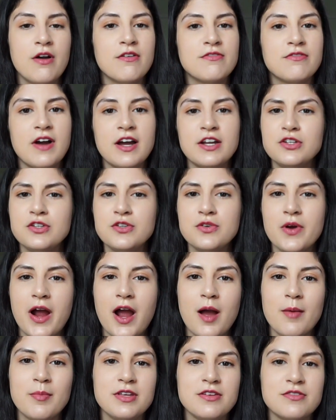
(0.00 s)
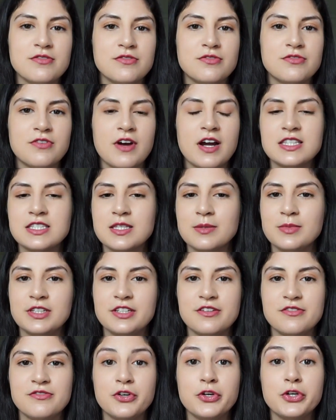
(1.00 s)
find a new hobby, find something
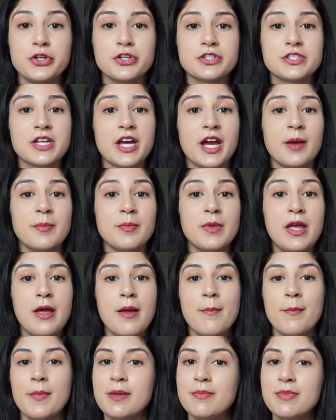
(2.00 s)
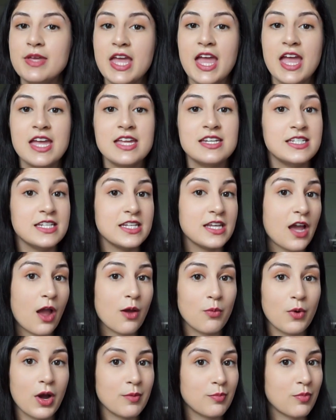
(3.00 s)
to fill your time, maybe a
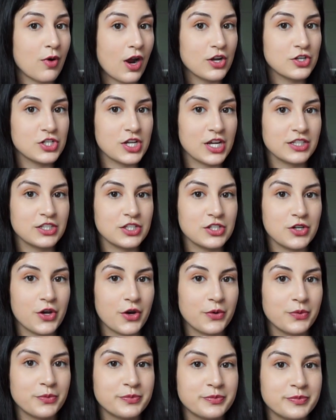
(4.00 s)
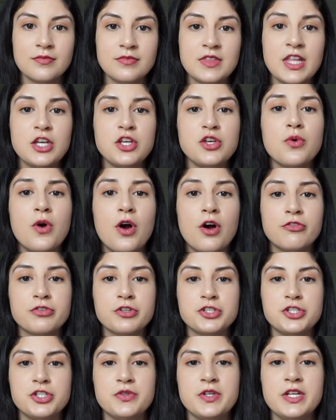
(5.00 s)
DIY project, Thank you all
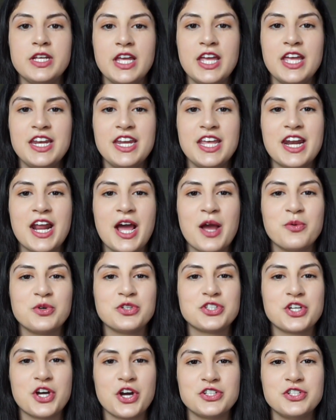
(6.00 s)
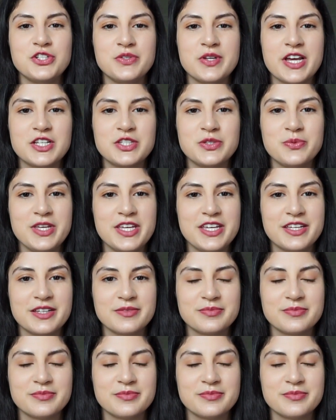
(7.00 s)
for tuning in, and I will talk to you next week.